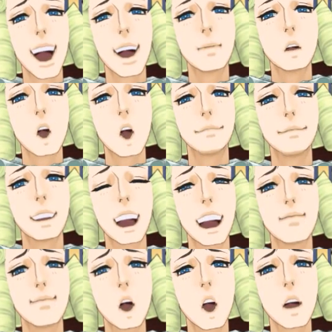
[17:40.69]
When he
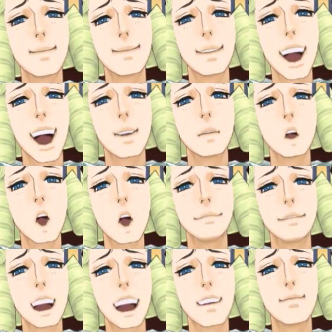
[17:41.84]
departed by and
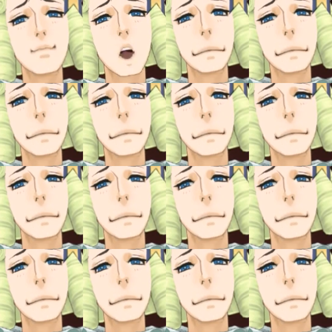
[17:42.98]
by,